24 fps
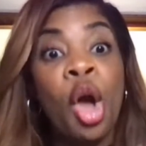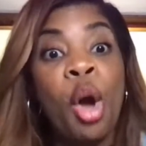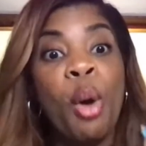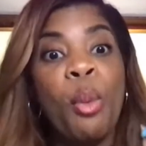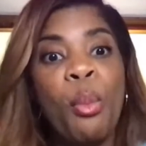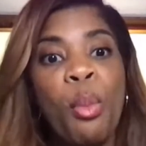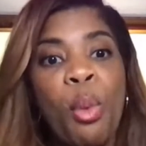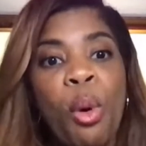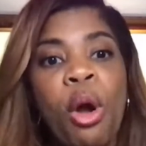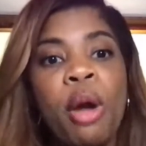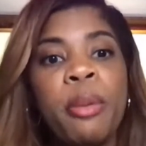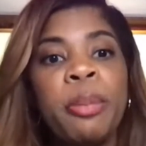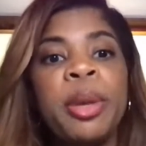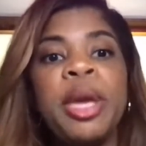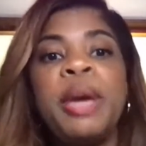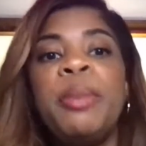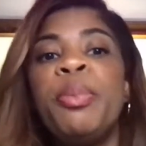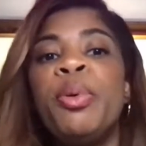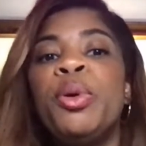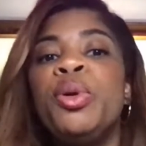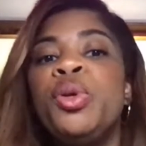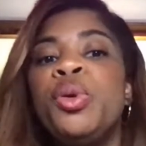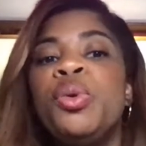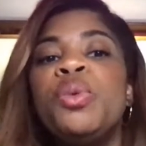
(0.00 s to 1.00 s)
more
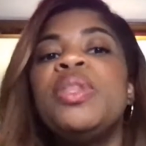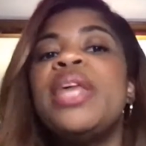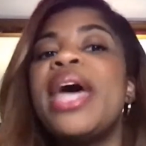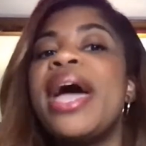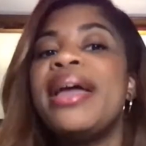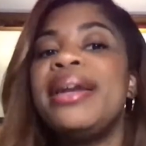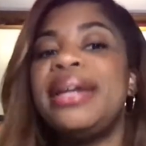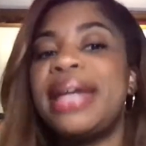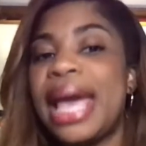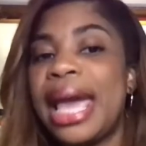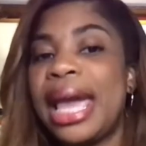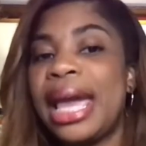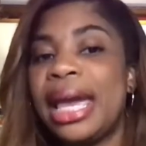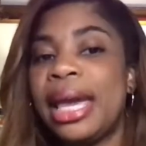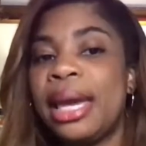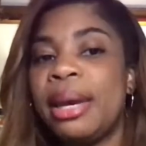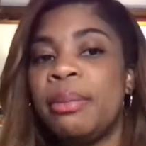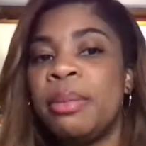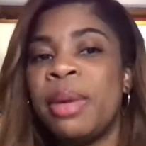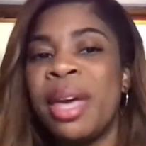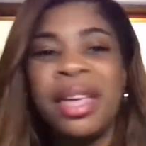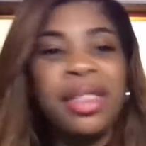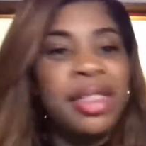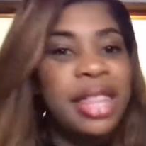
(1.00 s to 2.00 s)
people knew that
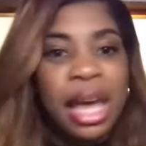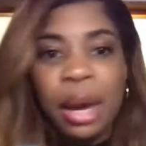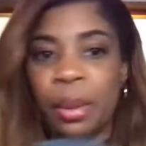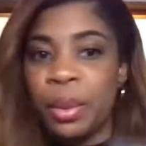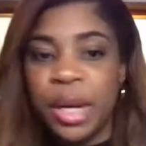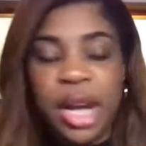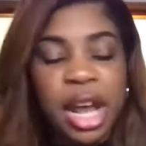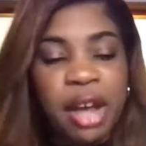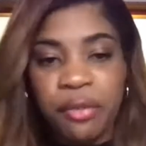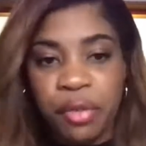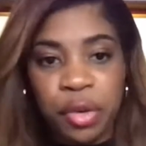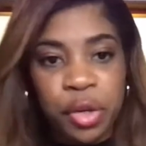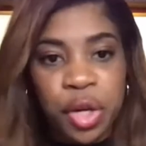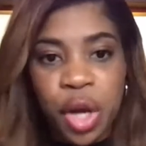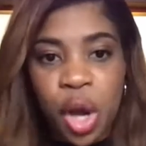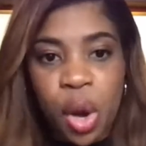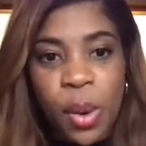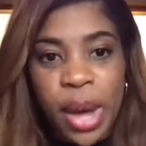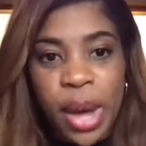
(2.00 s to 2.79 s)
name than would ever know